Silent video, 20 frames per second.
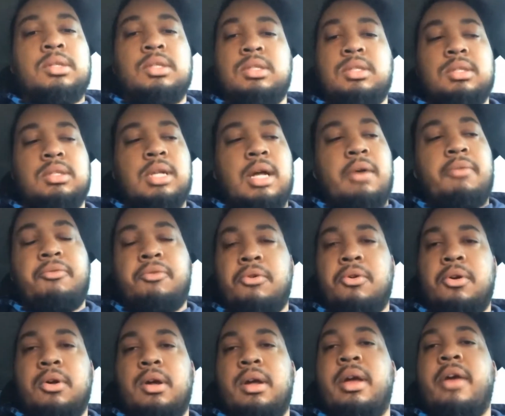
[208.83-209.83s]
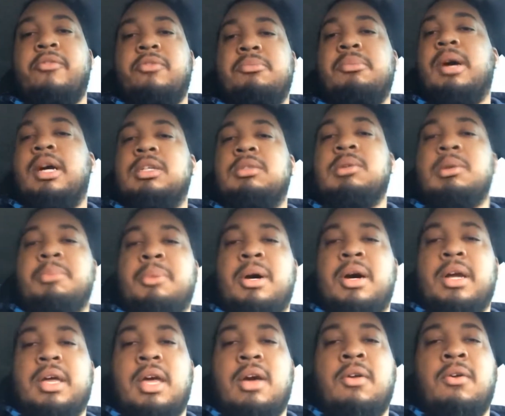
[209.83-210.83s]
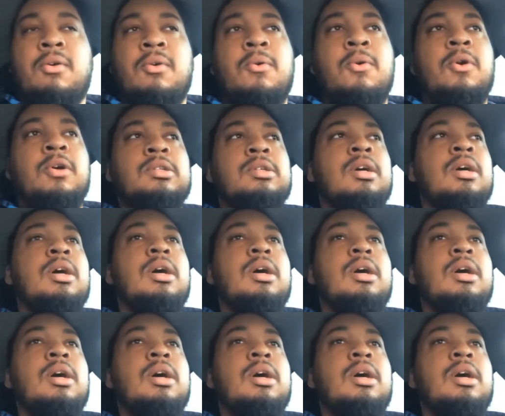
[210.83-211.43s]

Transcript: This is not for everybody's PayPal account, of course.